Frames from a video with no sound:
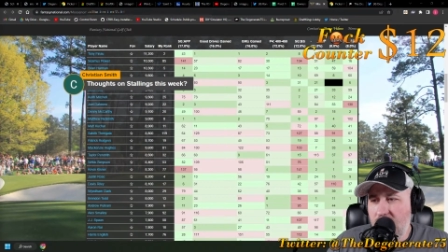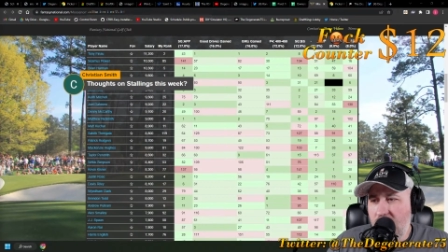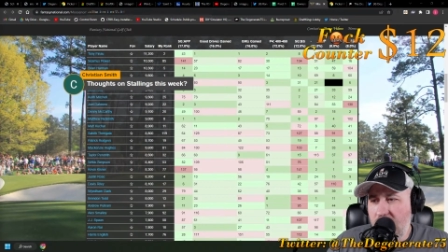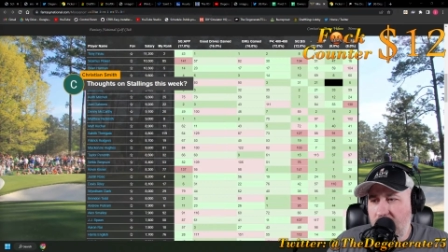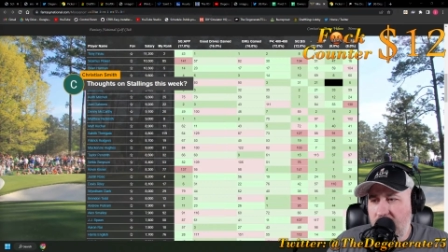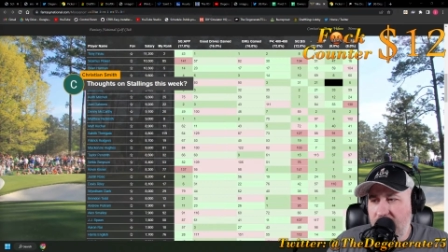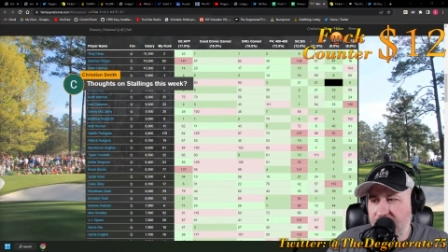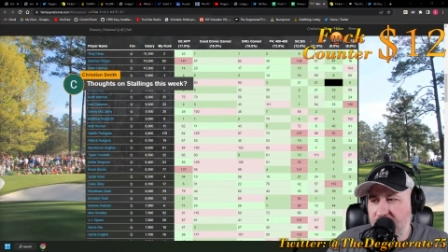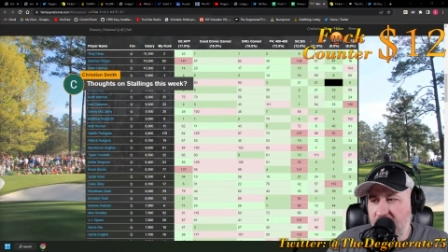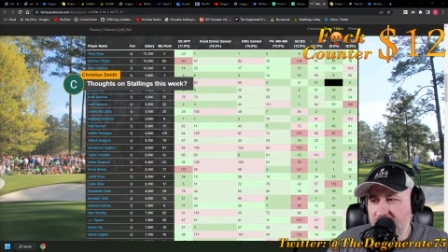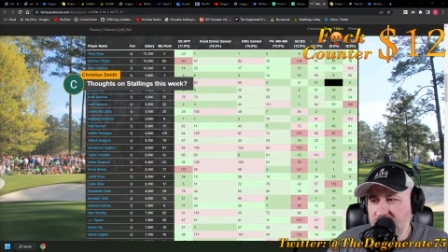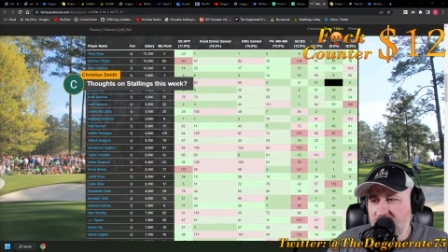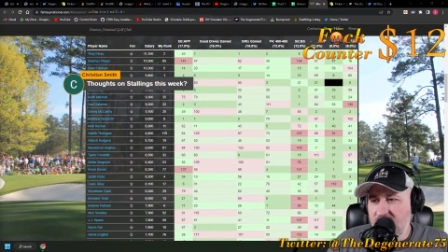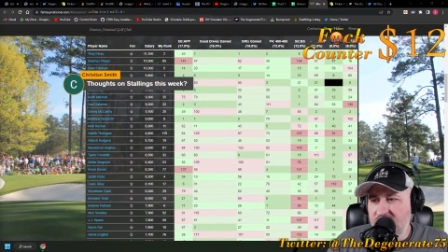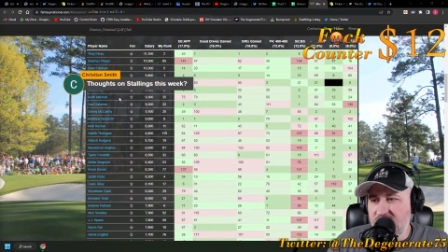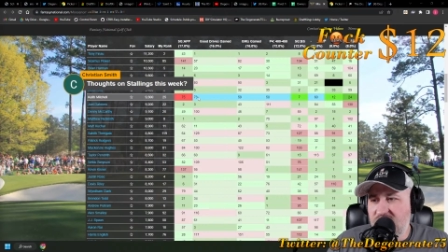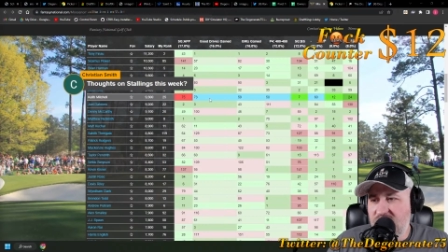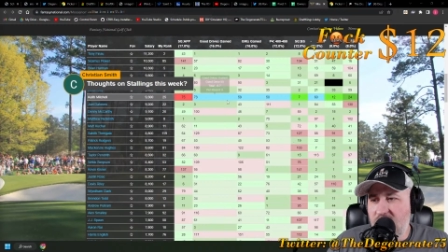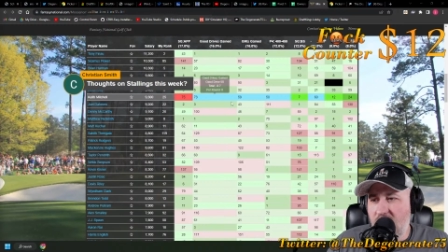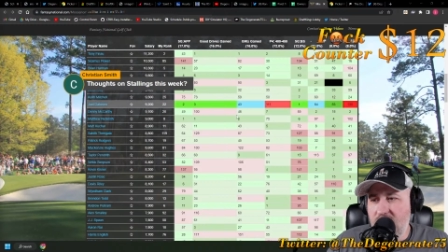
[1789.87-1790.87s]
Thoughts on
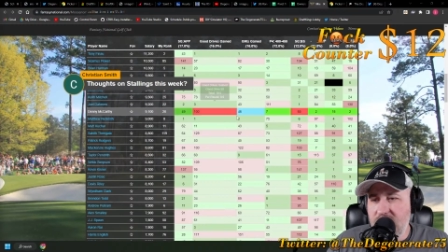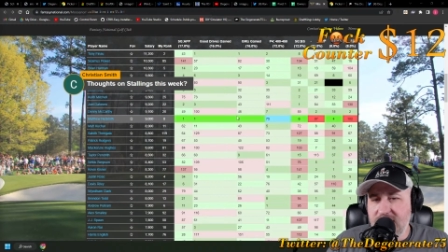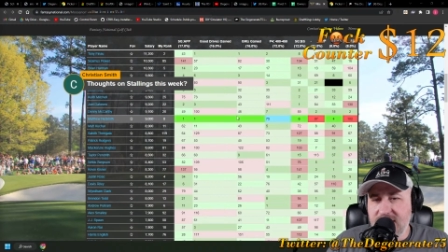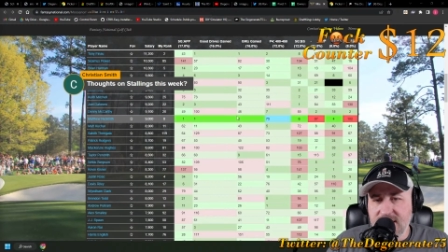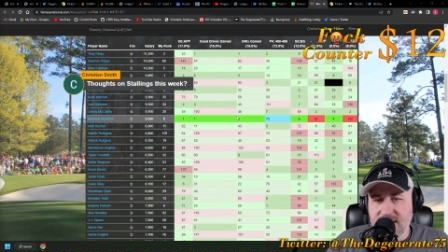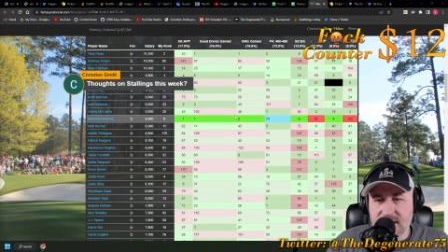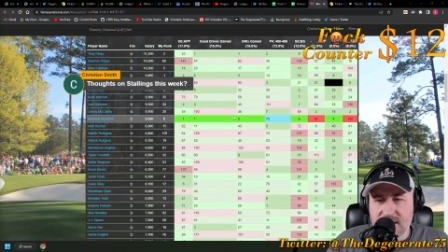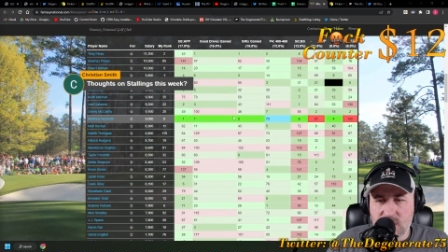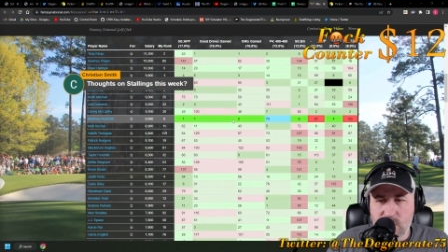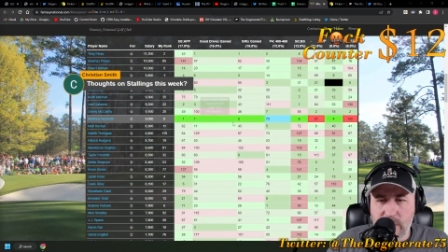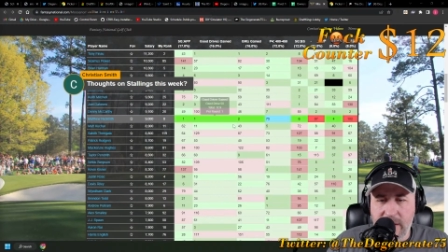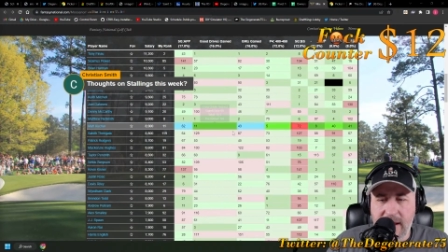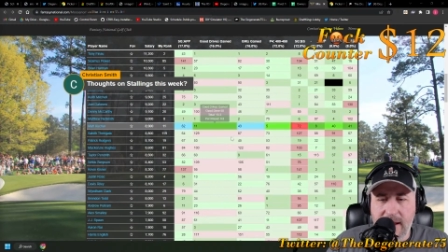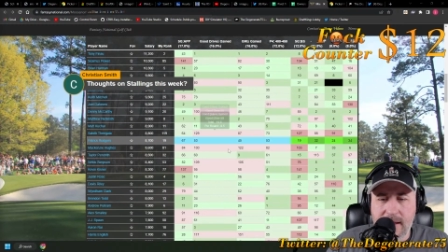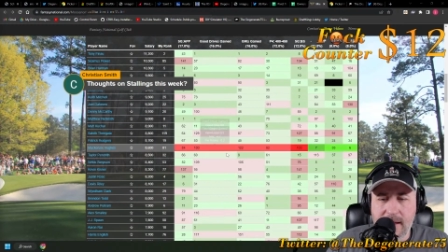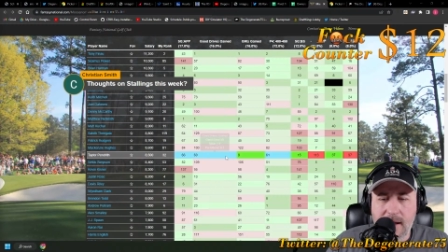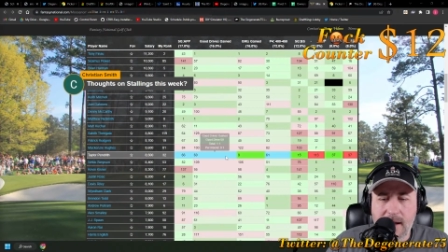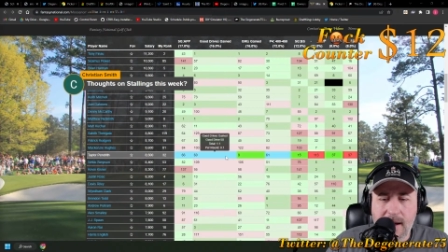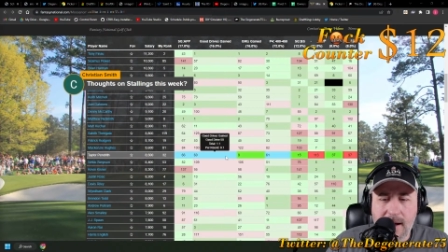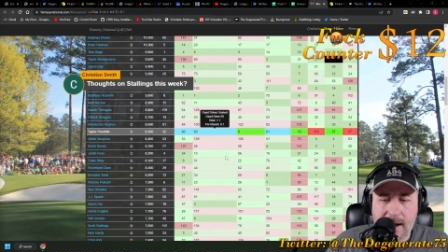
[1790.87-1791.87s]
Stallings this
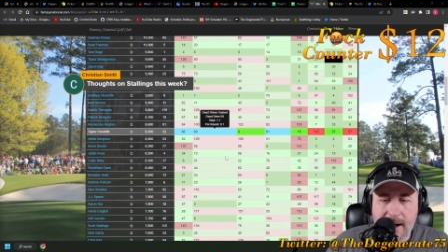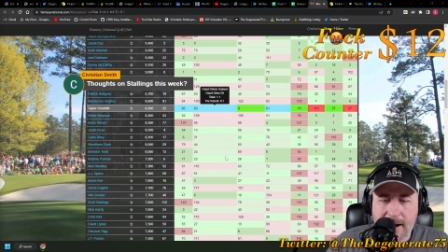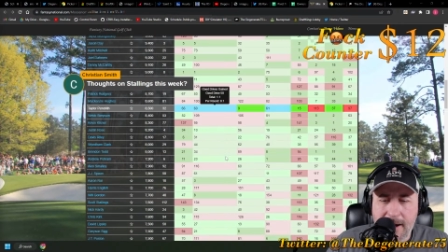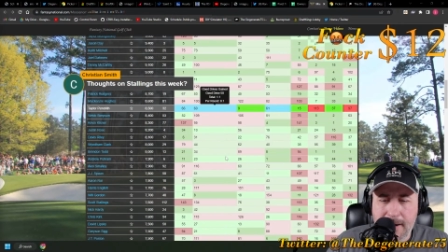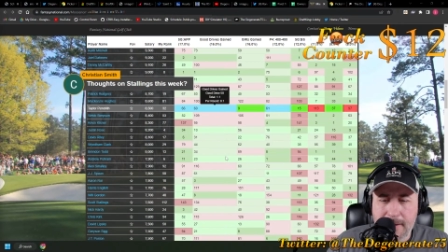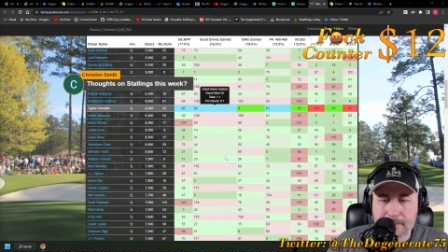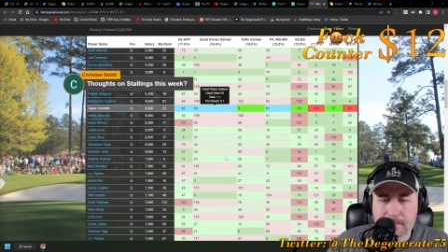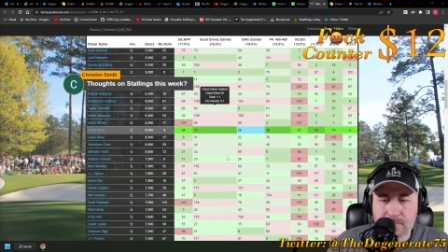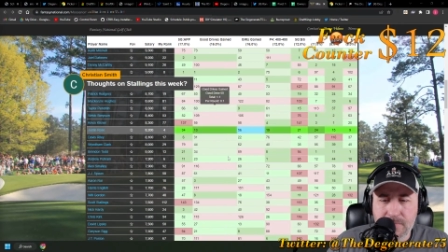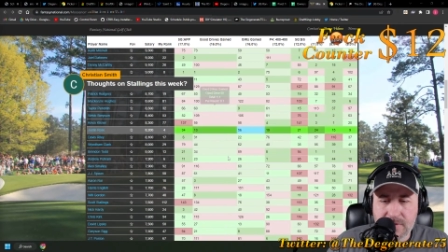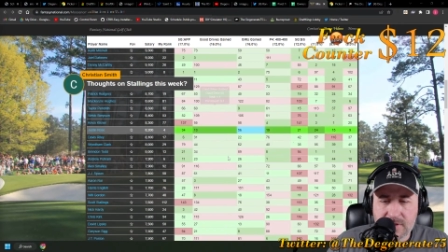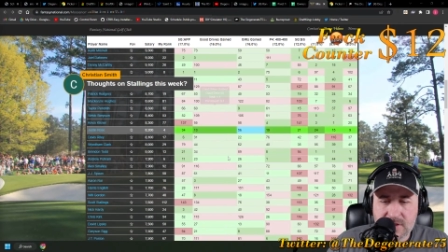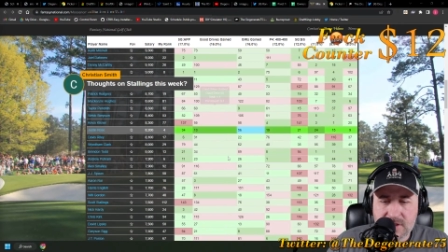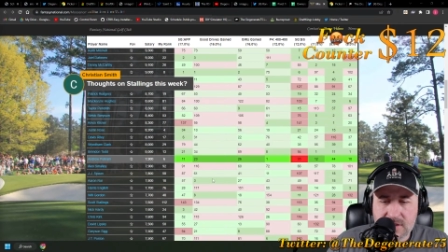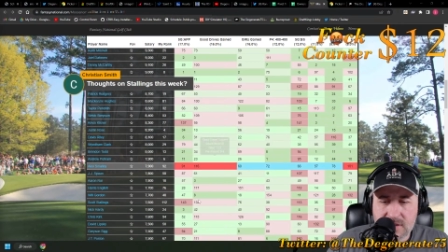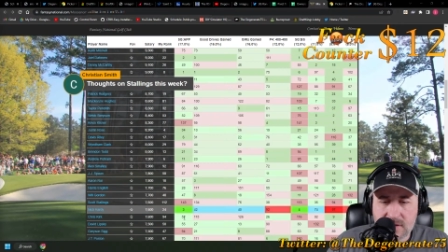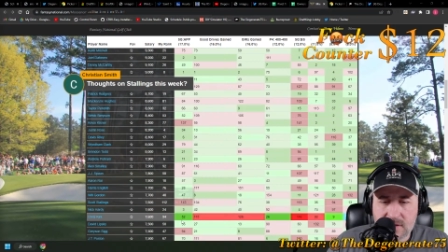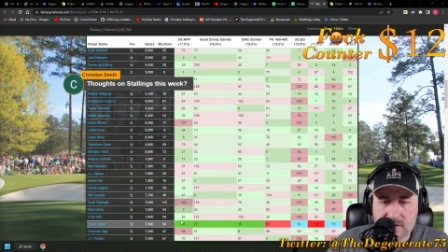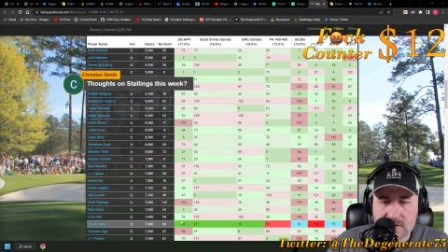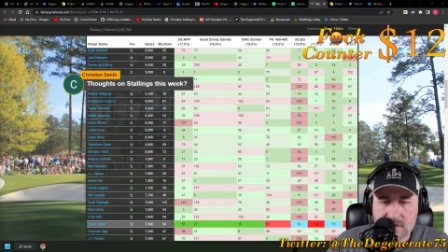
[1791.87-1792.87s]
week?
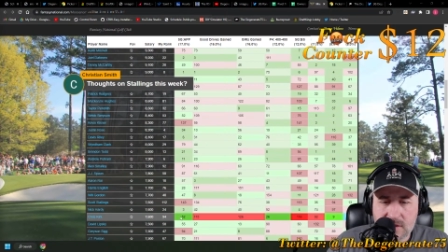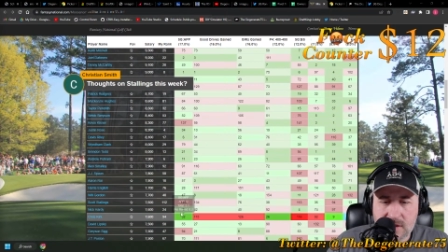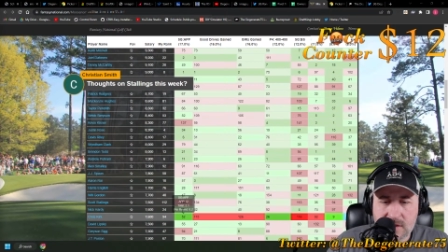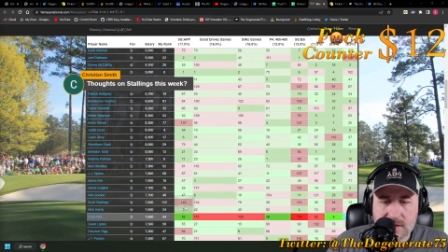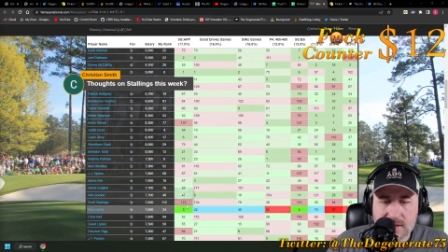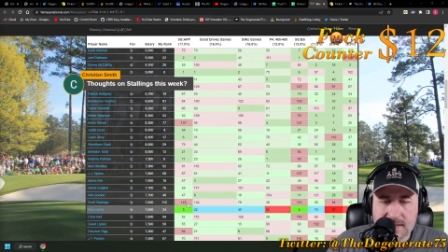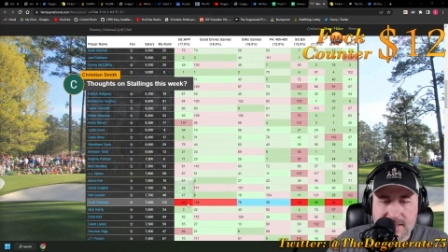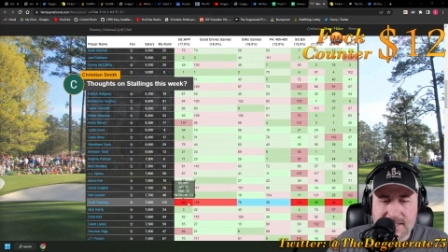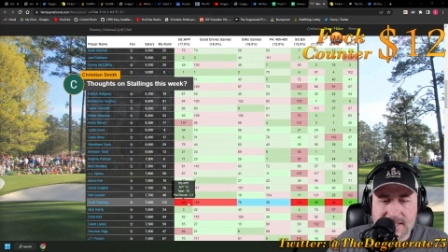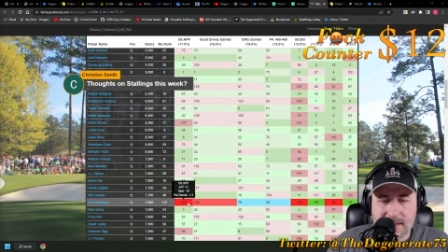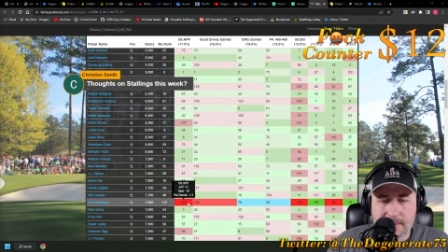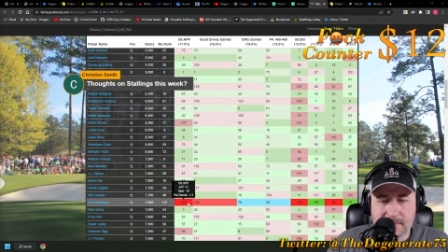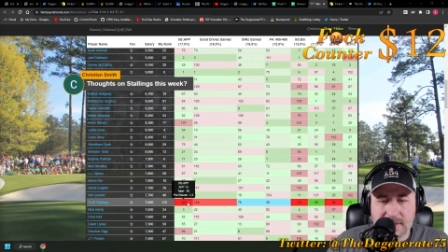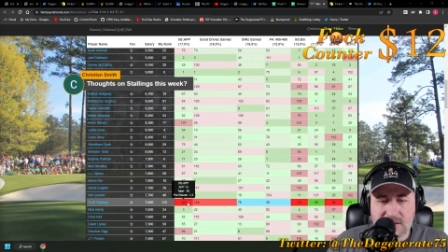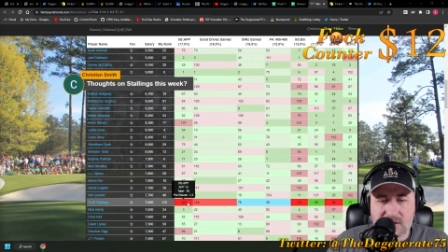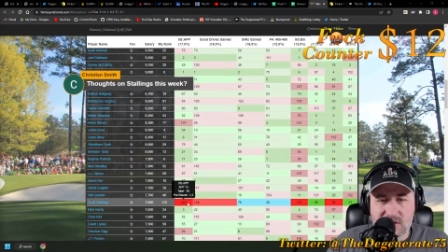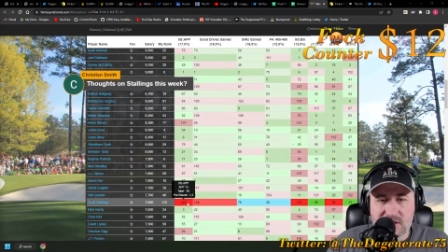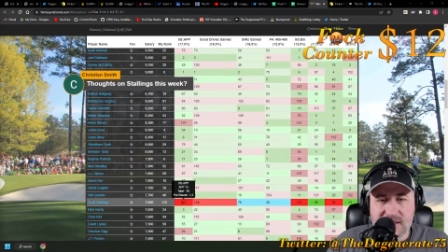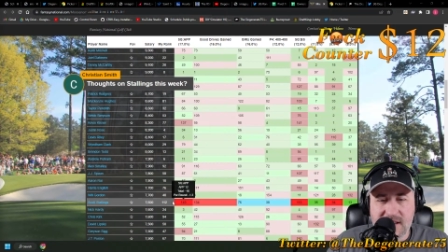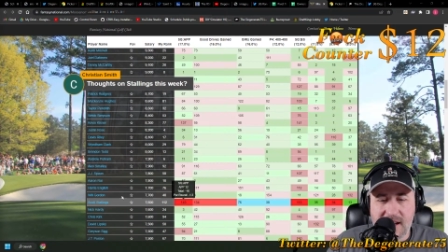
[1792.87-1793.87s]
Let's see.
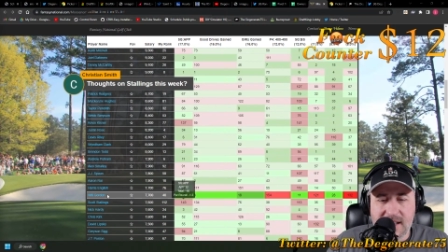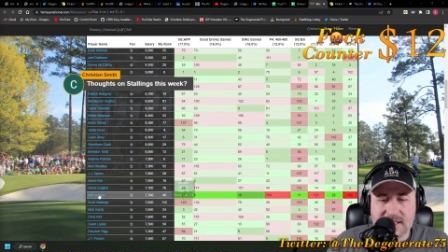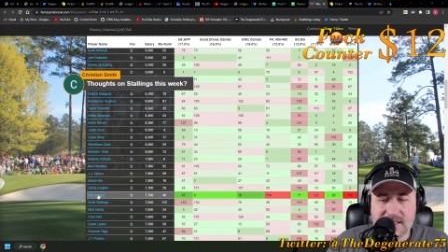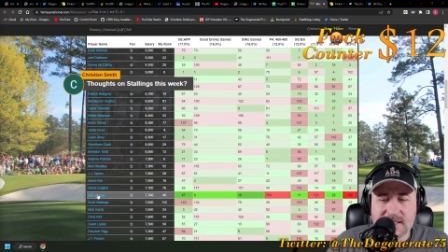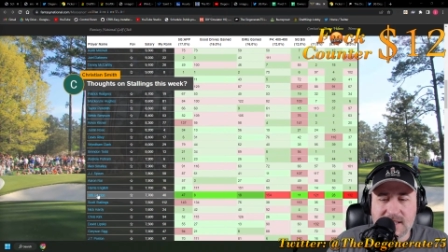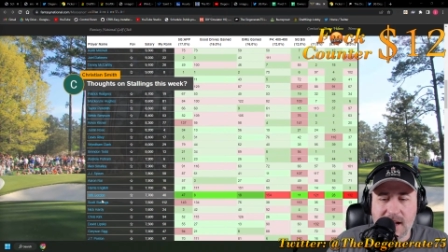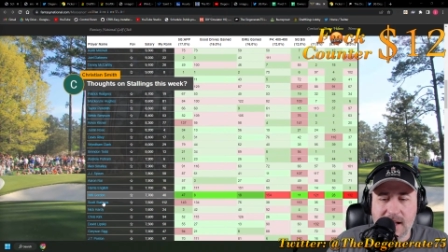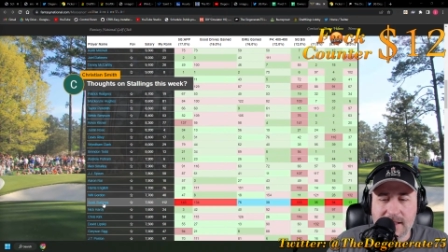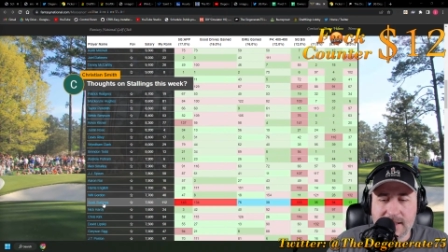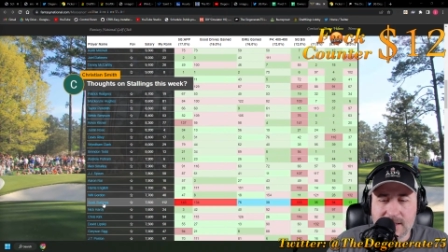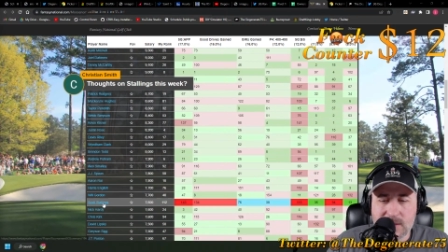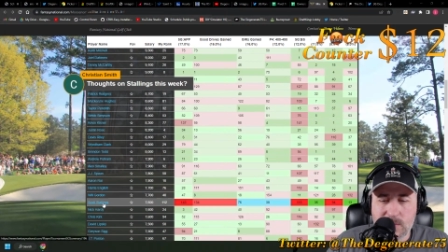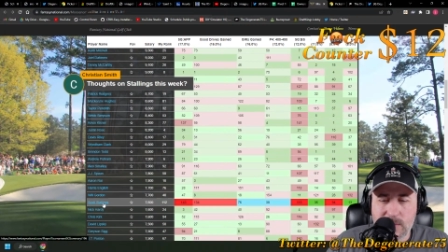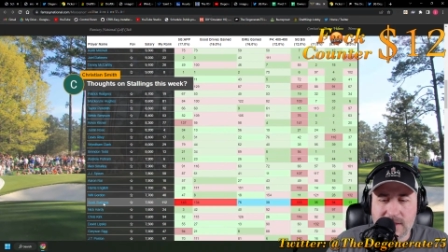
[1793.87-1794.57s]
Mr. Scott Stallings.